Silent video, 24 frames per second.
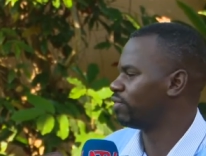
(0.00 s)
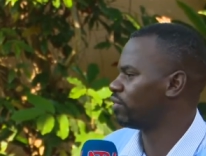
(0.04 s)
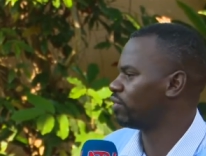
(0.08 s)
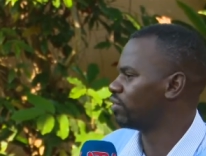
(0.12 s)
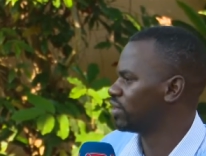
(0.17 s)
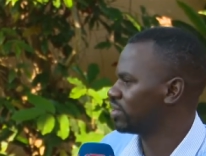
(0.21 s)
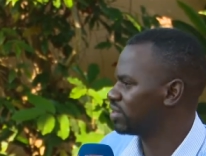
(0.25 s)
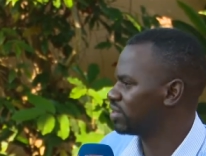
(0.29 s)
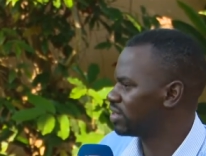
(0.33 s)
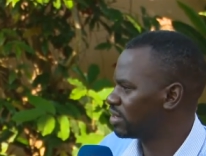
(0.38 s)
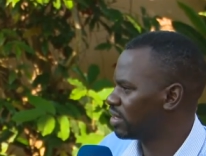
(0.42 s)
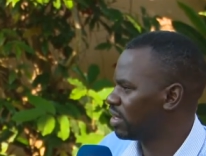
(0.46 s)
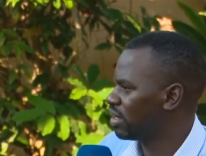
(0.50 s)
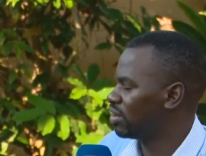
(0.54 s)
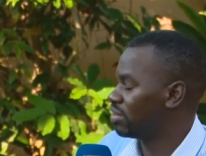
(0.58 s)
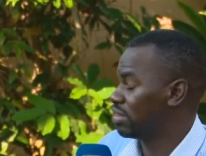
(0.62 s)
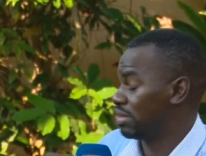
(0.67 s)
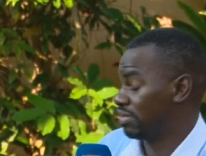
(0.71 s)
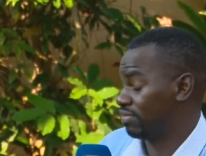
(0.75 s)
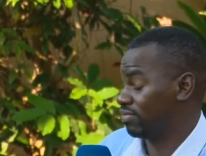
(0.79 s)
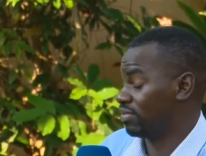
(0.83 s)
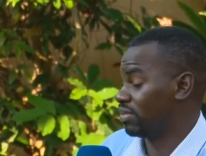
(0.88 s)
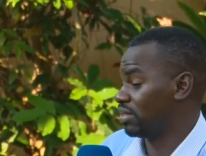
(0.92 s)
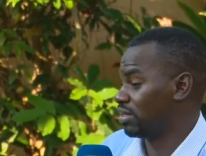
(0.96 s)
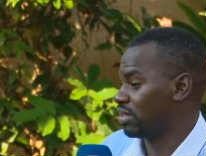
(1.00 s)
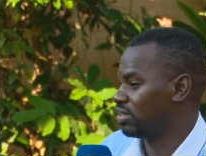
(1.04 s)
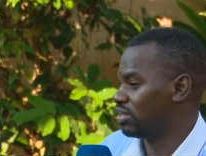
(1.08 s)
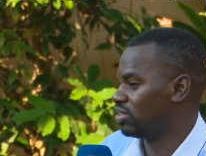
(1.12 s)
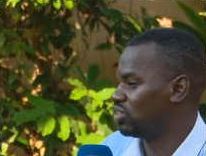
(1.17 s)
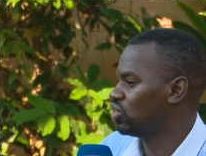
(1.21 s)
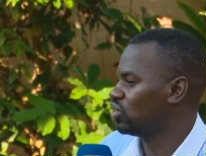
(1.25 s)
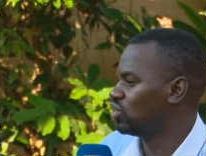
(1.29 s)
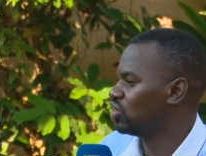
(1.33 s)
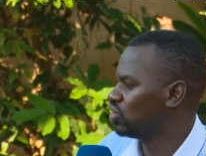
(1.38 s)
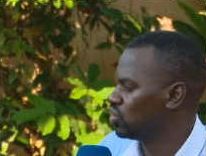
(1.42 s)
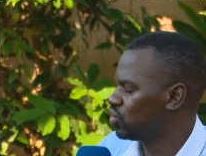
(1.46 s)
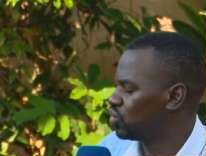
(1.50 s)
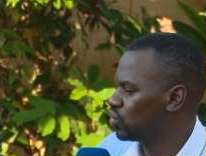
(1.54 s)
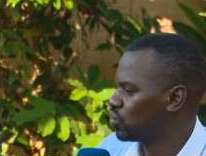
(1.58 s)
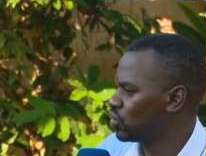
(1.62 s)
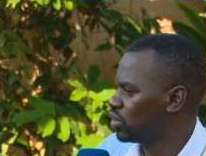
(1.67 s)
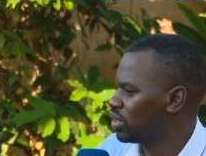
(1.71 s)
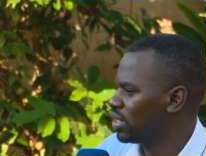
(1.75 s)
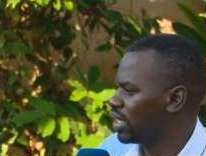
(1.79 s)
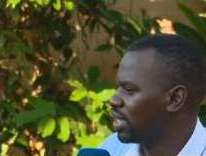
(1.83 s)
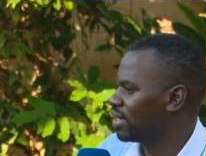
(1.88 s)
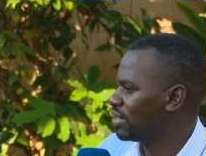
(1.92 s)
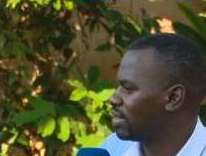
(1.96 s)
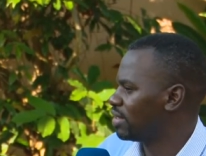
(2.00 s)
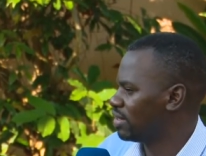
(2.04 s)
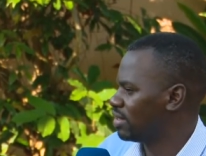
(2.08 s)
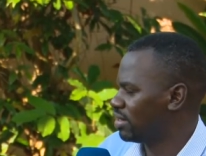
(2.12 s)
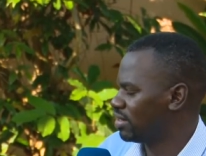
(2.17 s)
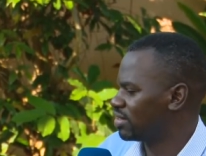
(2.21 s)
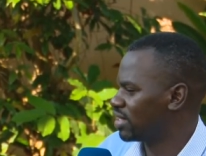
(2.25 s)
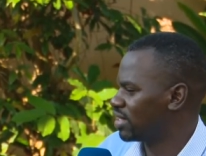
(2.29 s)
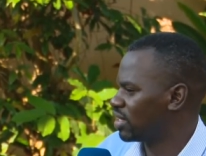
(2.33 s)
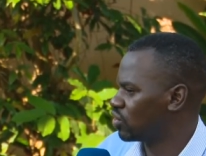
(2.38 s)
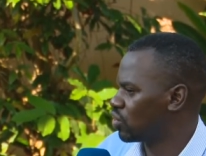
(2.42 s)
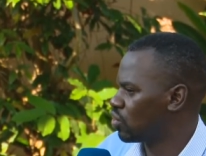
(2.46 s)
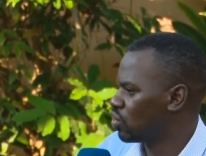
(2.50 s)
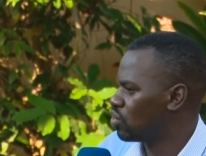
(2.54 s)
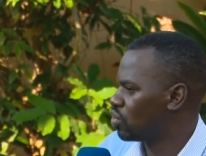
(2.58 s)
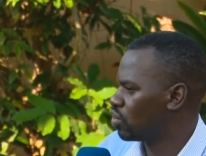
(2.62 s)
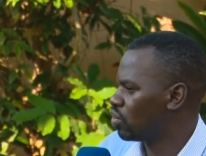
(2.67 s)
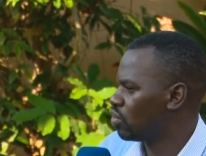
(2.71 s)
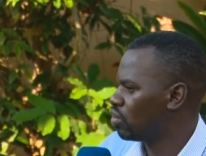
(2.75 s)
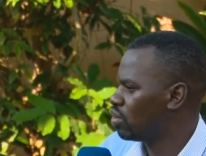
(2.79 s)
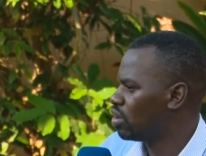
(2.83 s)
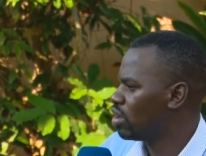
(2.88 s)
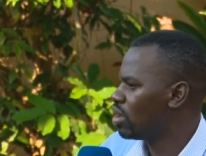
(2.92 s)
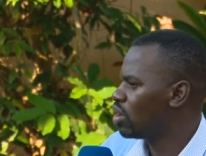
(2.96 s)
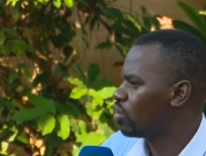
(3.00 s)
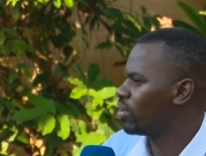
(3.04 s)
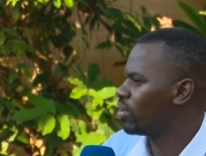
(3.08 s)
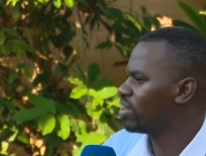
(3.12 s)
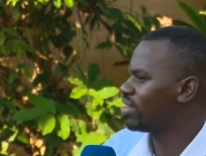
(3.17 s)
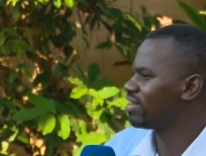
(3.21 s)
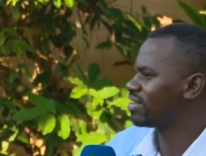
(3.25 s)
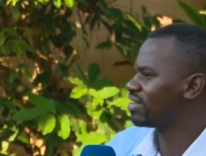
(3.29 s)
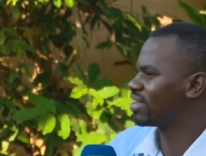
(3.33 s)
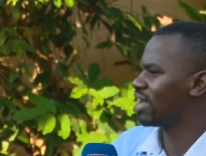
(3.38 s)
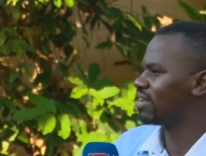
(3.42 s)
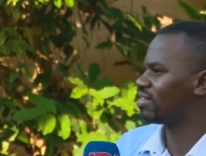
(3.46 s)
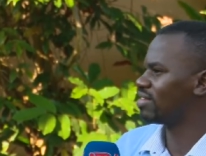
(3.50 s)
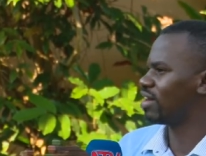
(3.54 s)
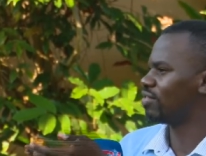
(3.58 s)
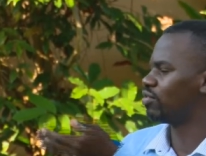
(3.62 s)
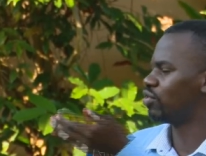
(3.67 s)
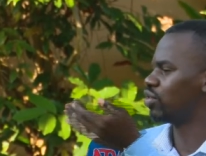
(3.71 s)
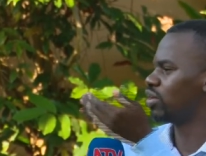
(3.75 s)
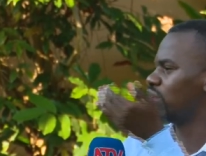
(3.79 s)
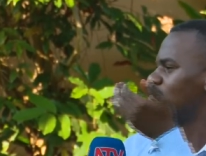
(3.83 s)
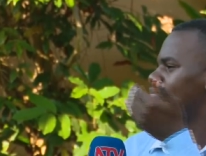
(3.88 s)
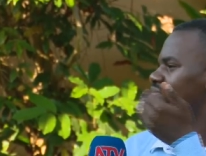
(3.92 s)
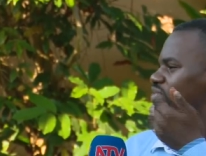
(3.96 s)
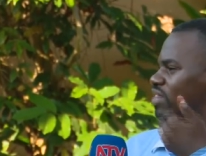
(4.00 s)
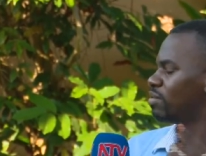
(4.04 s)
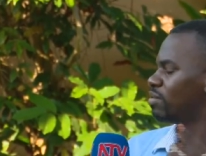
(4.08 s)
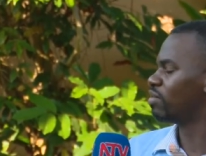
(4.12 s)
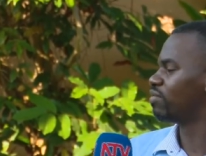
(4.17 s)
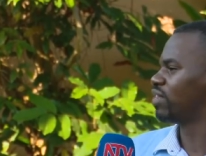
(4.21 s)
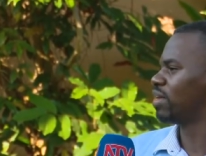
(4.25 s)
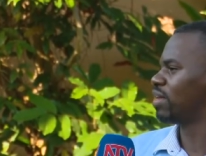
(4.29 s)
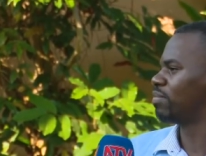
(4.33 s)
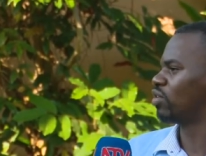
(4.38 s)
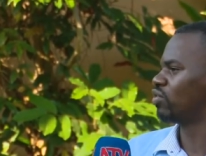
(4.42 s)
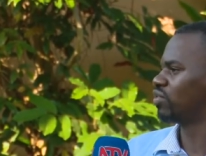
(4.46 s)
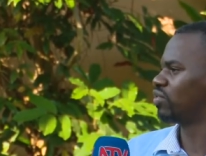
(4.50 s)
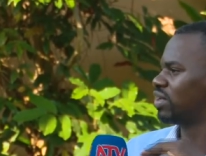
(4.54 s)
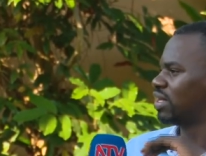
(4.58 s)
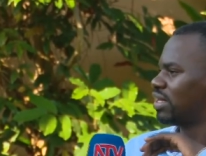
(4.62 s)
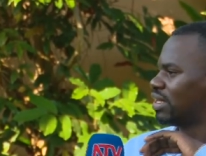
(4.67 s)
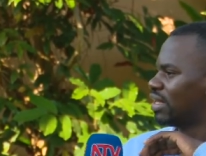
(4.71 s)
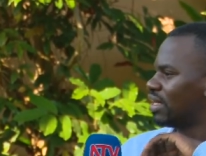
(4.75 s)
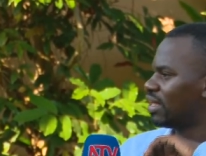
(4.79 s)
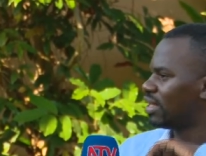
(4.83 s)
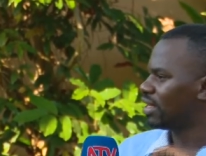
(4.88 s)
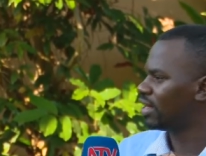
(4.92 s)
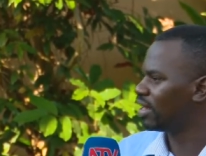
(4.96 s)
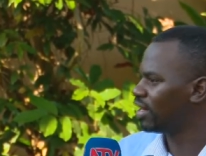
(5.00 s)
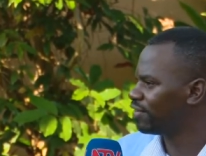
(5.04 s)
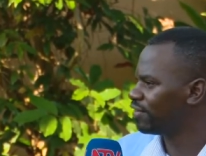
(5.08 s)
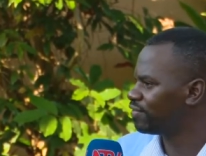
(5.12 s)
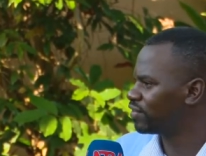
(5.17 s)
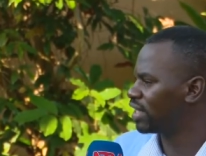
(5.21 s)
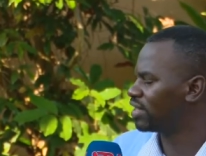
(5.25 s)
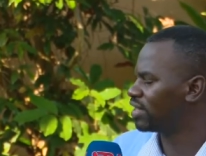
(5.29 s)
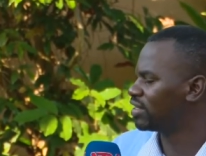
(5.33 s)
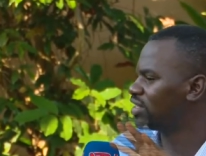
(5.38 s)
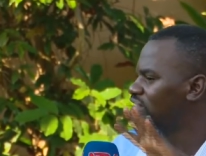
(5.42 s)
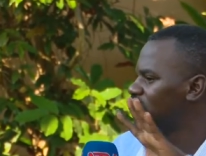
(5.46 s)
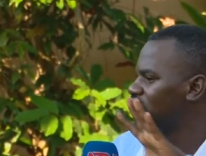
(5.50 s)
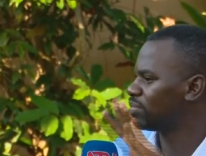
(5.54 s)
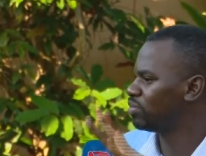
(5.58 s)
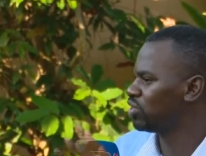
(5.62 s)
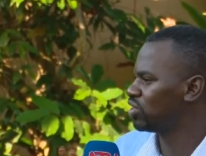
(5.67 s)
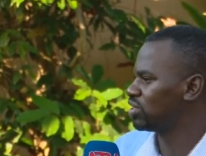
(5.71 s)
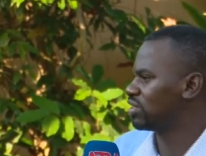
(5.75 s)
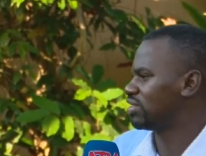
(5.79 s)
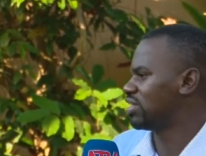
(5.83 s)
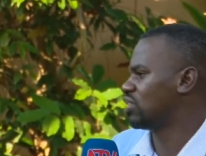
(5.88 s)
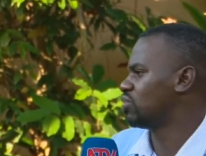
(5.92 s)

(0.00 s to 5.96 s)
forests, uh, the, in Ituri and Eastern Congo, when these guys have already, some of them already left and established